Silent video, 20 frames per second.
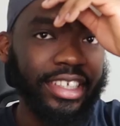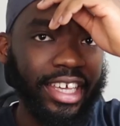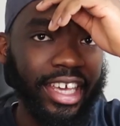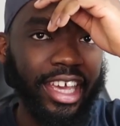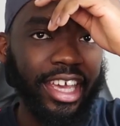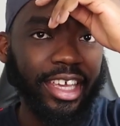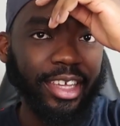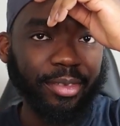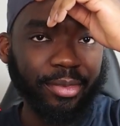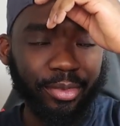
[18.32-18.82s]

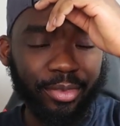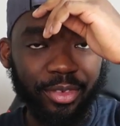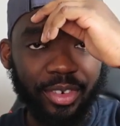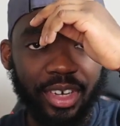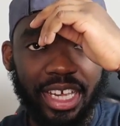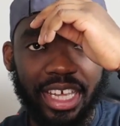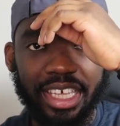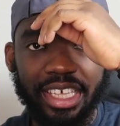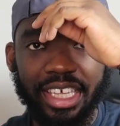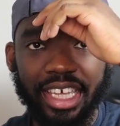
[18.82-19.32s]
game
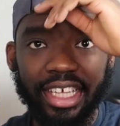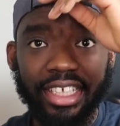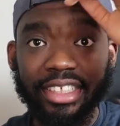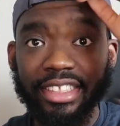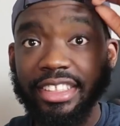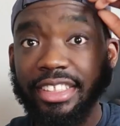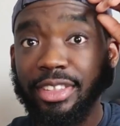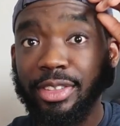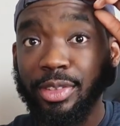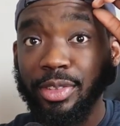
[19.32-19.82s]
right
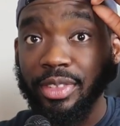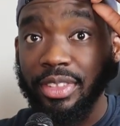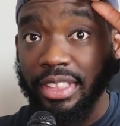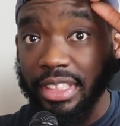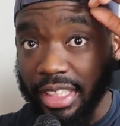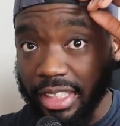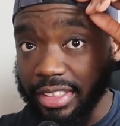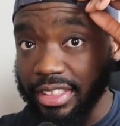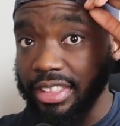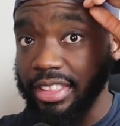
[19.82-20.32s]
against
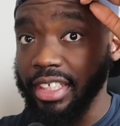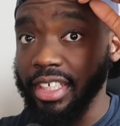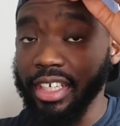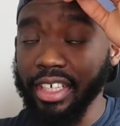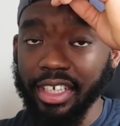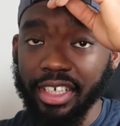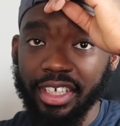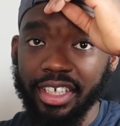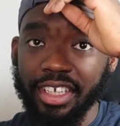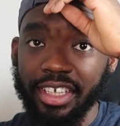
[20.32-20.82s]
Tunisia